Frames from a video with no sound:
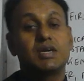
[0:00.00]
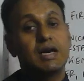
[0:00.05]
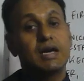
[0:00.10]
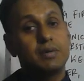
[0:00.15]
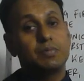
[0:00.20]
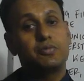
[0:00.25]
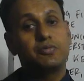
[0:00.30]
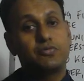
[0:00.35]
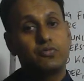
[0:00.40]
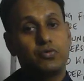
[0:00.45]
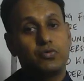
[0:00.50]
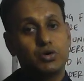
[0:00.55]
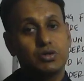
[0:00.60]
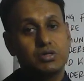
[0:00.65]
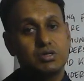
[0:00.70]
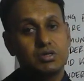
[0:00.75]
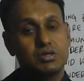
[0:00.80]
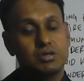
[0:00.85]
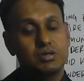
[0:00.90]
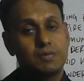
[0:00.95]
help of
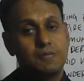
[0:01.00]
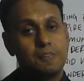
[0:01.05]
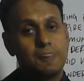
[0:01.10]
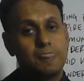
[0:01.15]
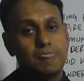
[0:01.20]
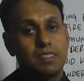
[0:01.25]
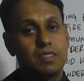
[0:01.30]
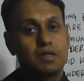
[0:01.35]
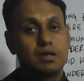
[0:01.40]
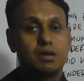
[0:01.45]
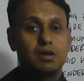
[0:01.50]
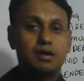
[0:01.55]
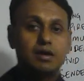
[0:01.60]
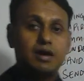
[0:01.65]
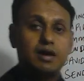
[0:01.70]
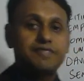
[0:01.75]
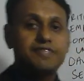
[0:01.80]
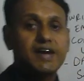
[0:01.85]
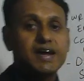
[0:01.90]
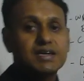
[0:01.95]
what?
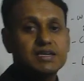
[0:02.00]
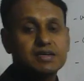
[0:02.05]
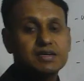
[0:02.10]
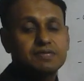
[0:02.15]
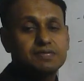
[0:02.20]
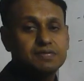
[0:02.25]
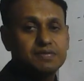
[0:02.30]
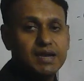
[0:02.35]
Effective